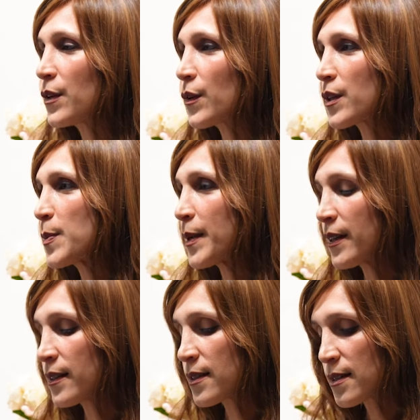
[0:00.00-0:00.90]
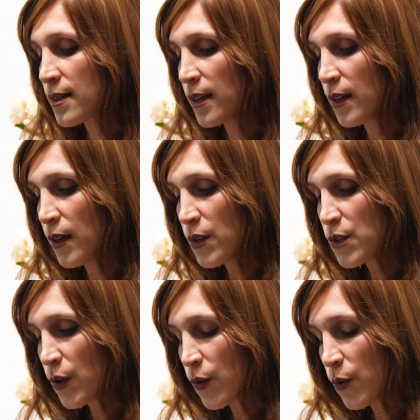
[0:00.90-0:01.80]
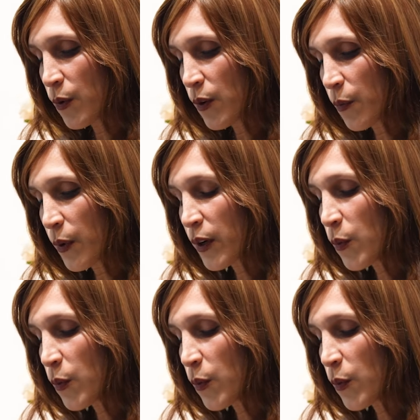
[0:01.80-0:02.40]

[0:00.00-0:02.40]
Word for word: and your experience. So we're